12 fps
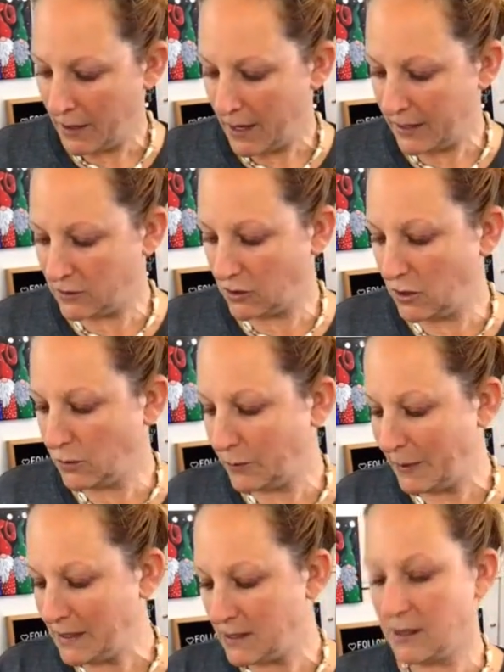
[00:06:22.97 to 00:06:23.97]
And so you would
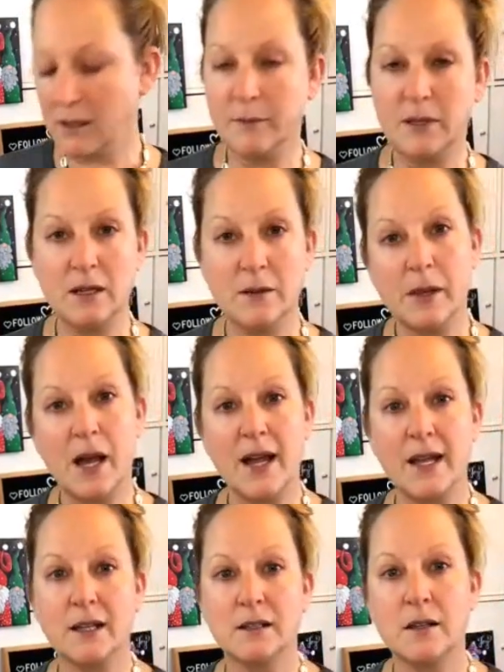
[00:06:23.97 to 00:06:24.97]
basically be
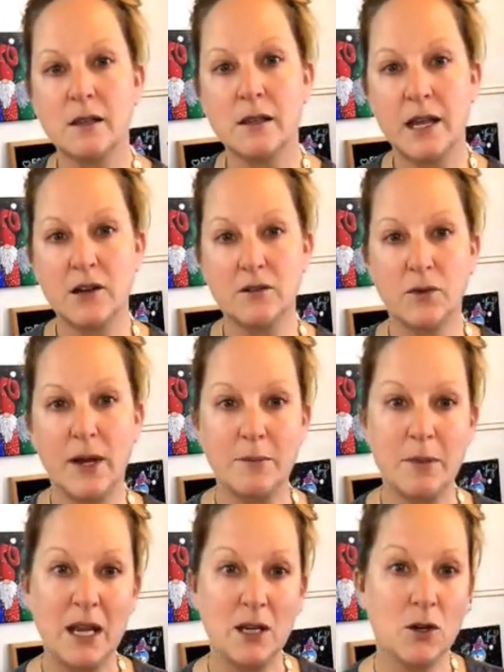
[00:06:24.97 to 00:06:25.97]
applying a layer of white
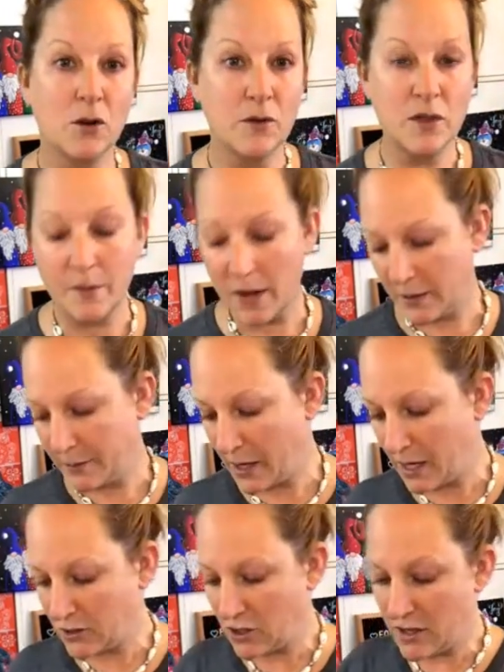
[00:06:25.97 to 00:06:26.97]
paint over the Mod
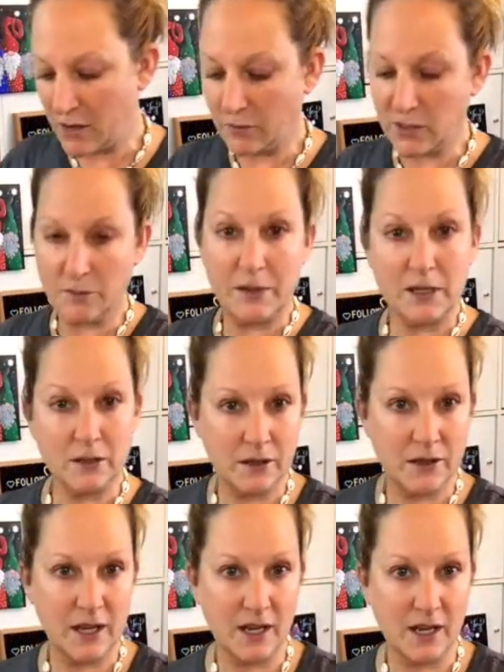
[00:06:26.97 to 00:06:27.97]
Podge, and then when you peel the
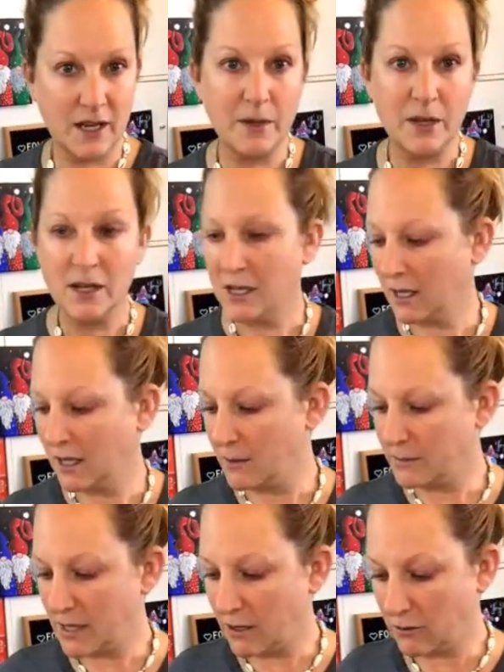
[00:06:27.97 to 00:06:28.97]
thing up, it
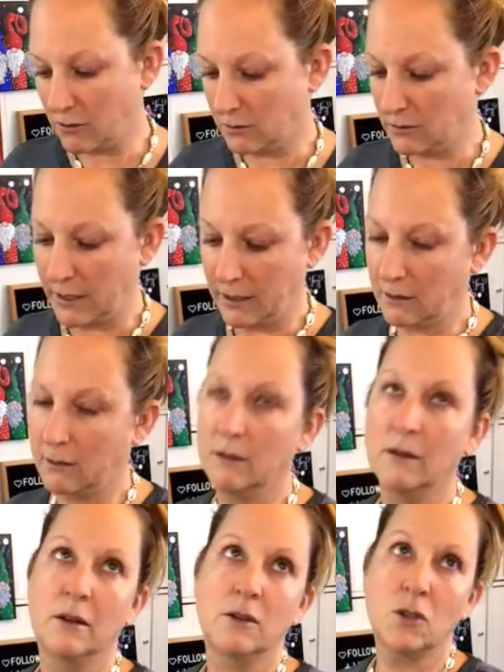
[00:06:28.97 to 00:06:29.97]
comes out like
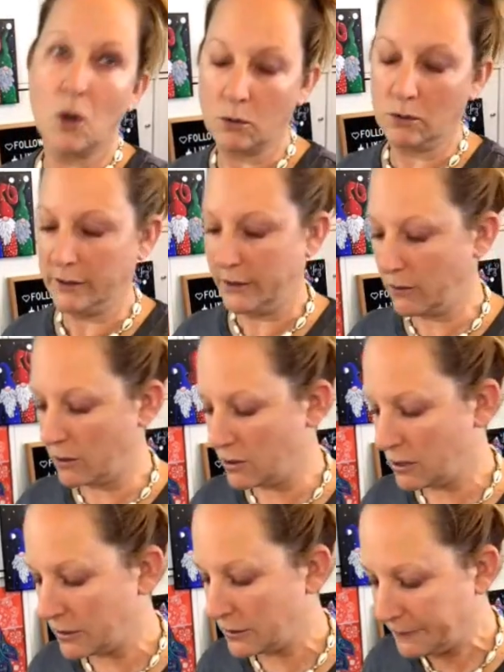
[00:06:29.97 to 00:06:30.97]
totally
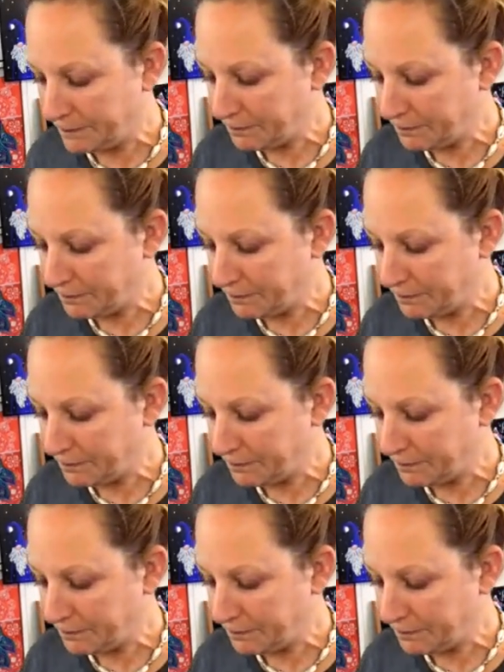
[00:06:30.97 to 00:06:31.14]
gorgeous.